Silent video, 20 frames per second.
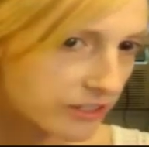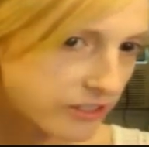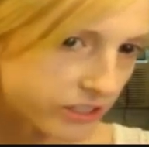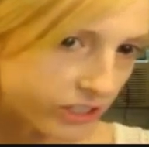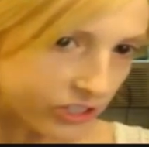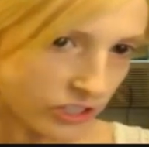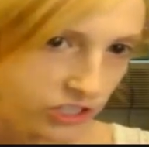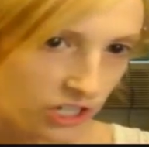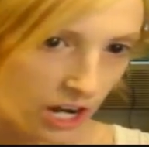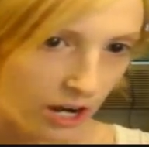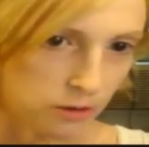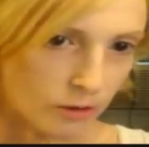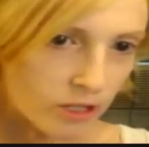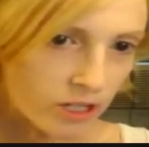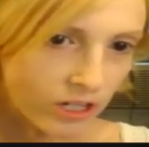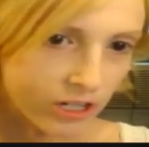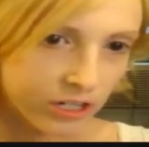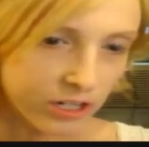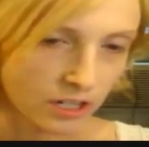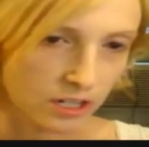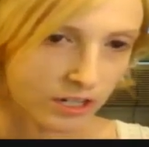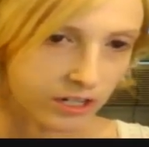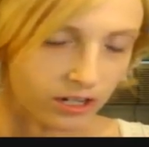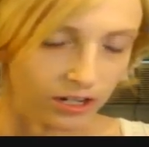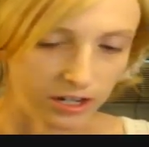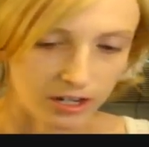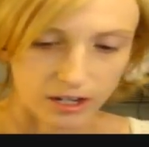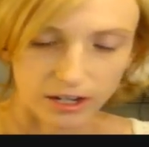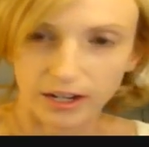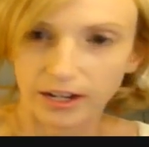Took a shower
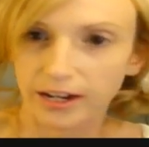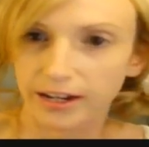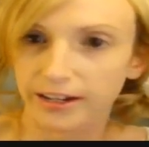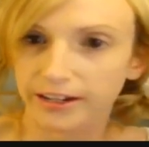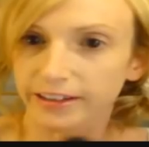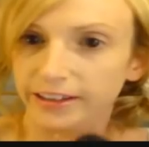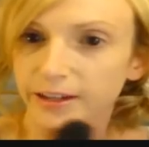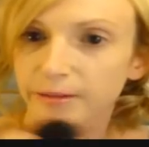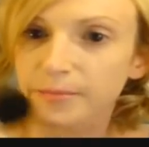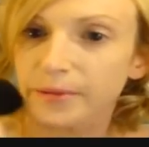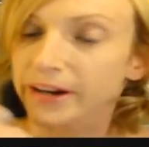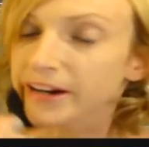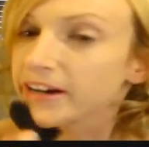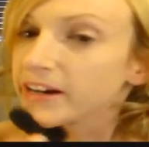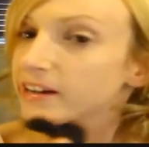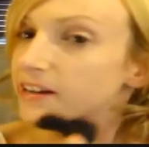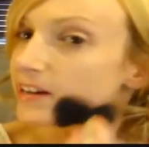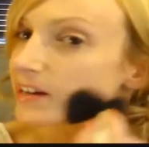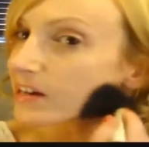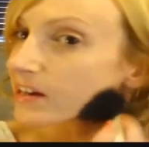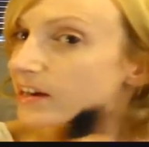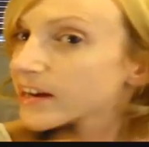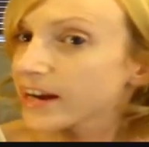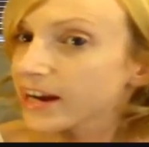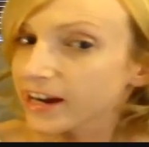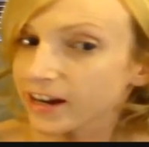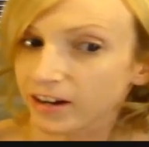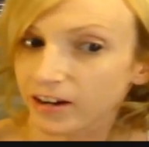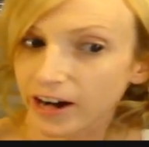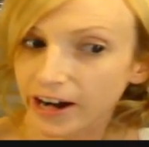and I let my
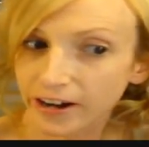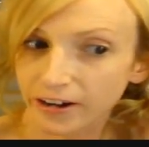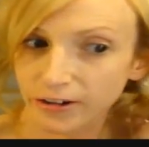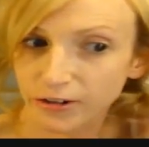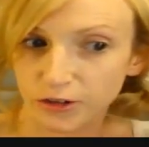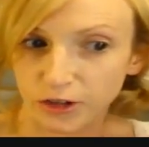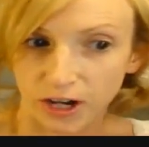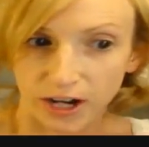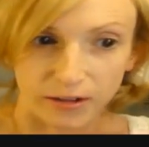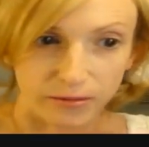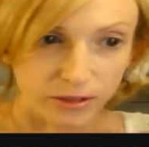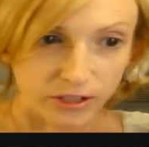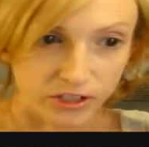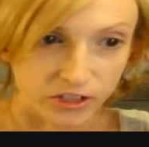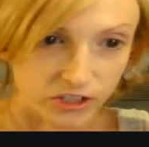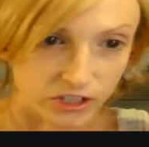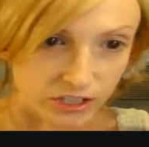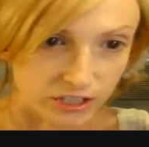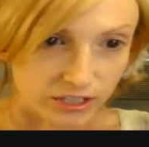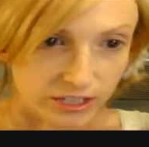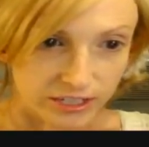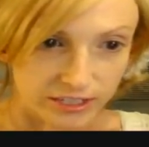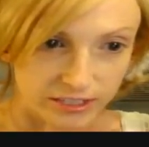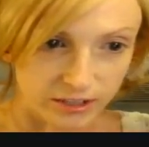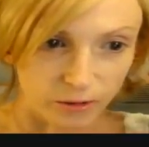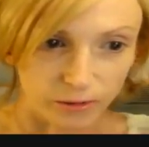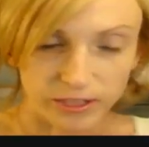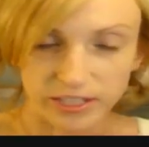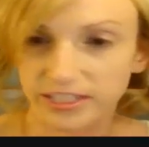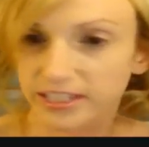hair air dry, which is
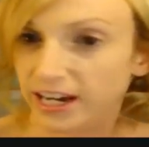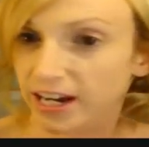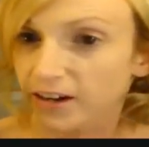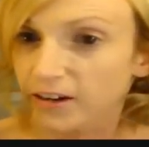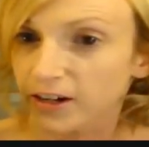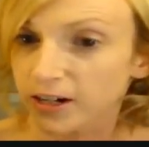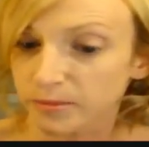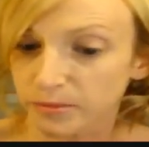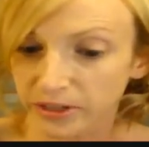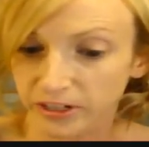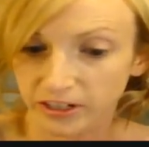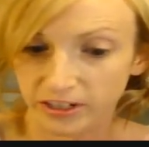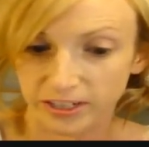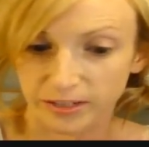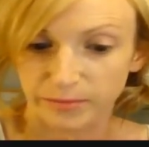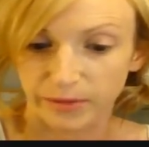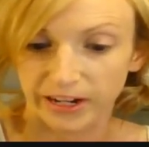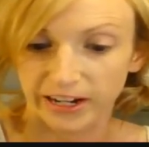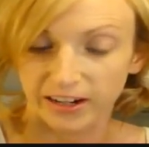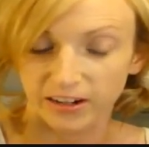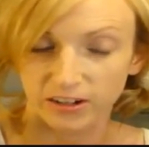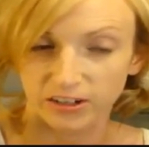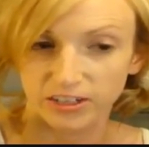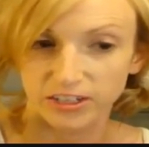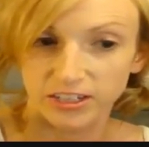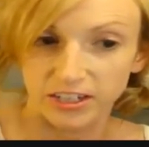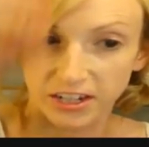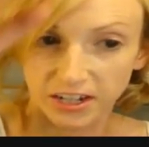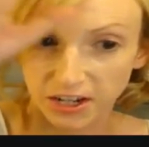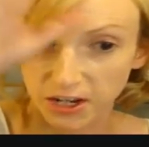always scary because my hair
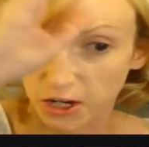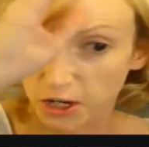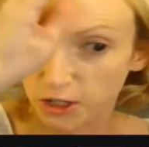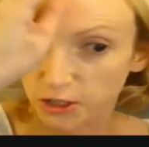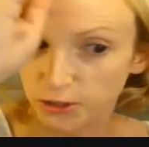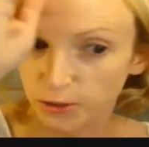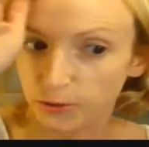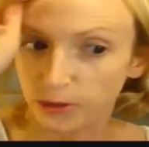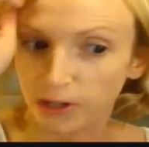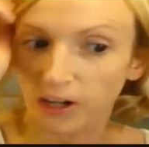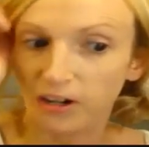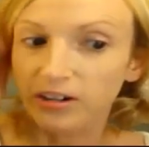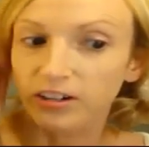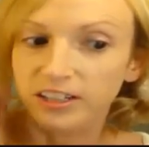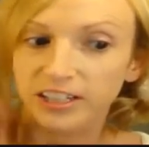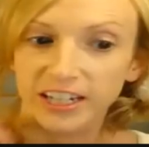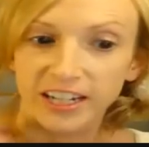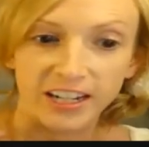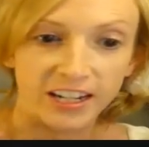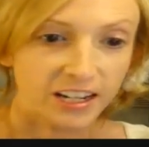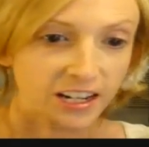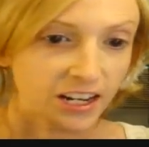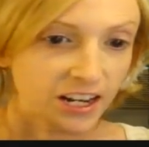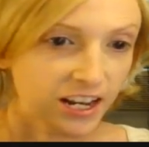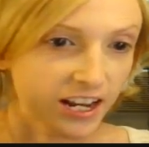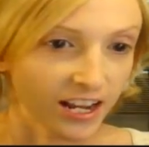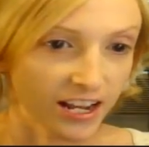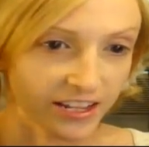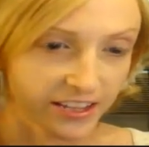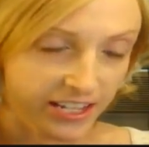is so curly.
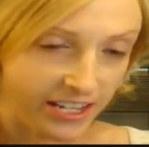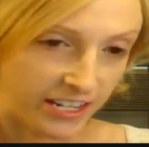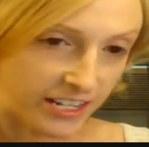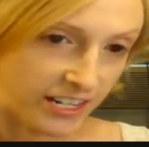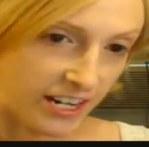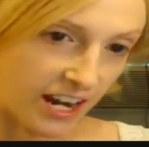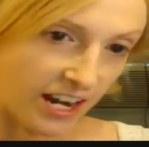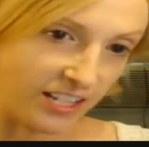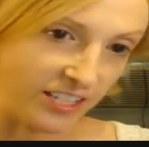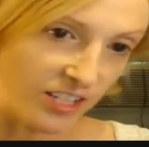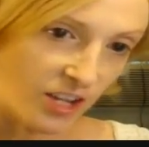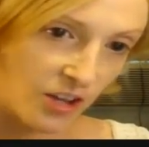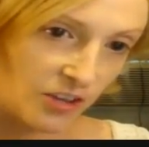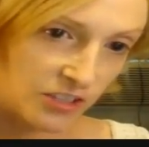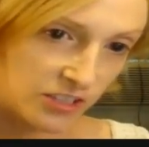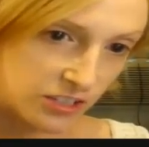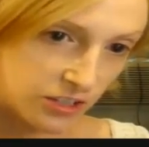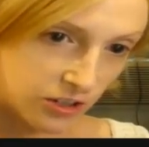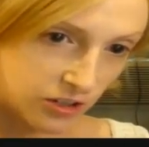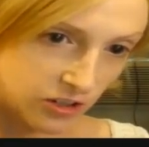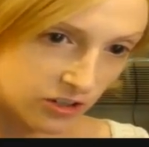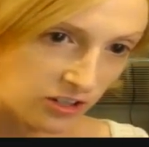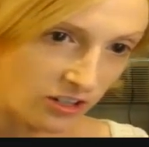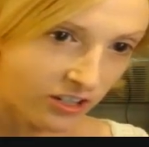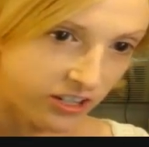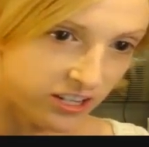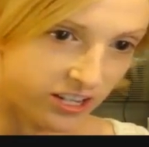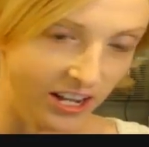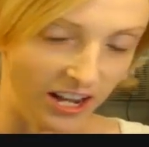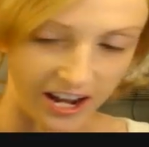And then I saw this girl
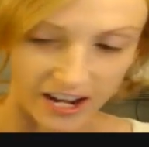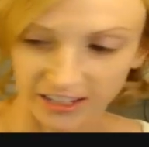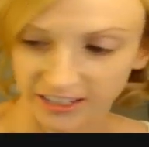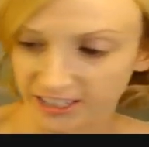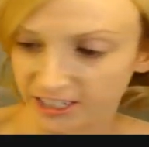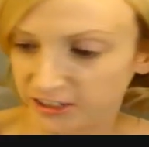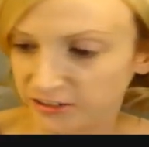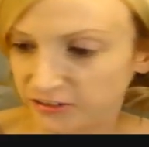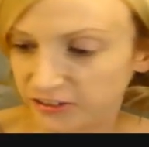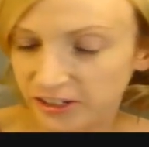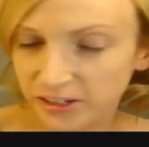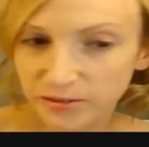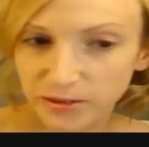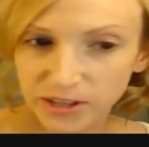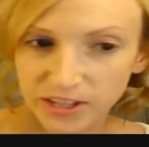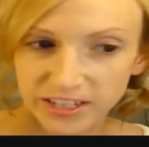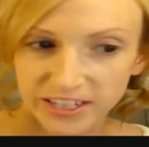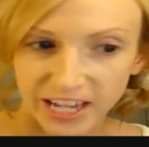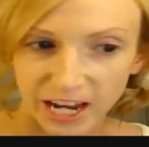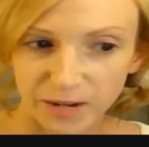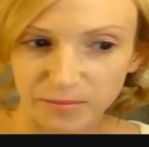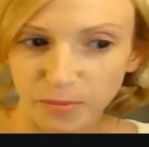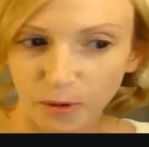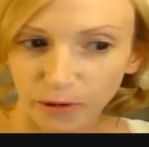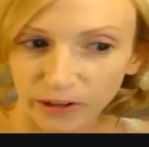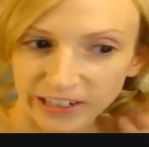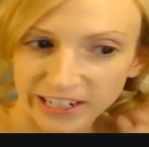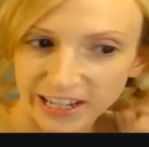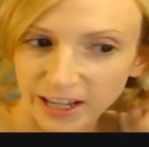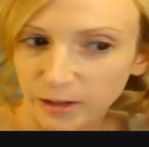on TV with a side
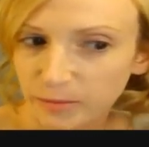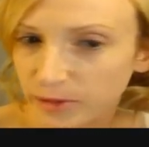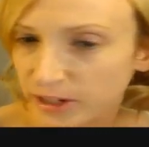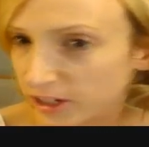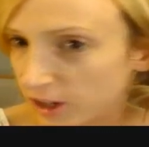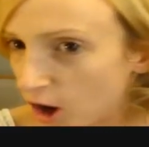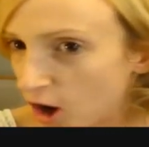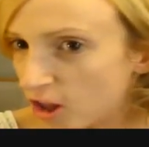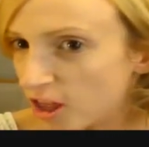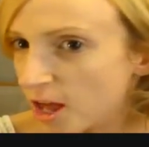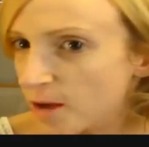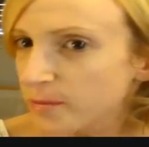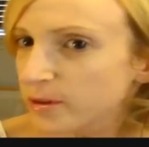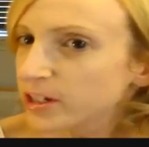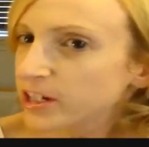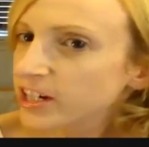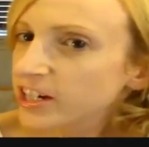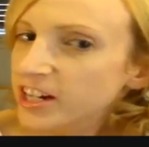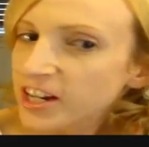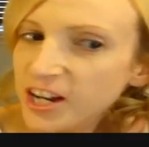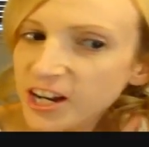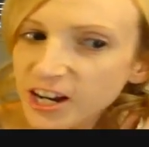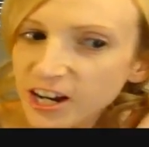ponytail. I'm like, oh, that'd be me.